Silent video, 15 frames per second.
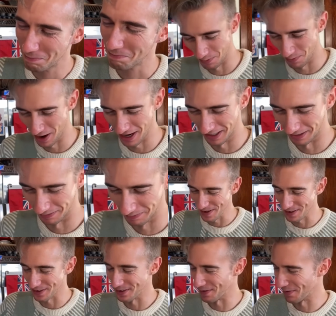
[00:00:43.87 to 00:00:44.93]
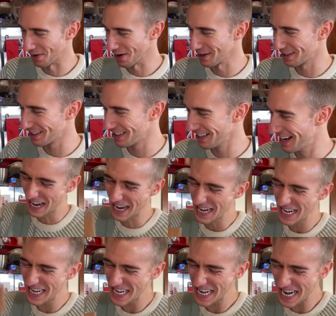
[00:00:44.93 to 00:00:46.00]
Well, this is a first.
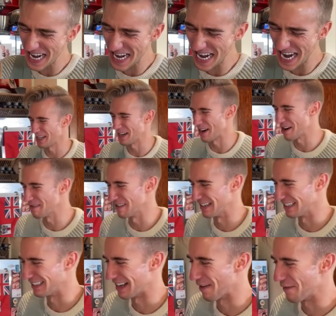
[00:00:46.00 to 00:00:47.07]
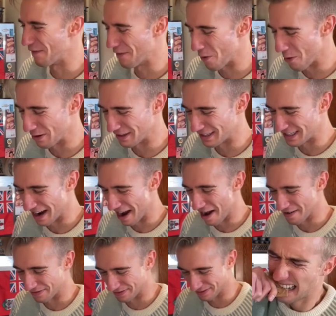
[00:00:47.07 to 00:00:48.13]
Y'all really said Ford
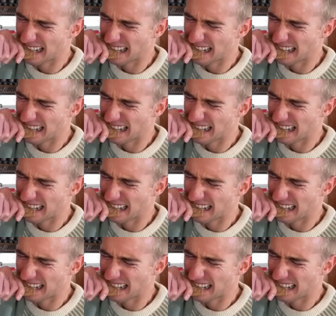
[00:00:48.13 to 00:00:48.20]
tough.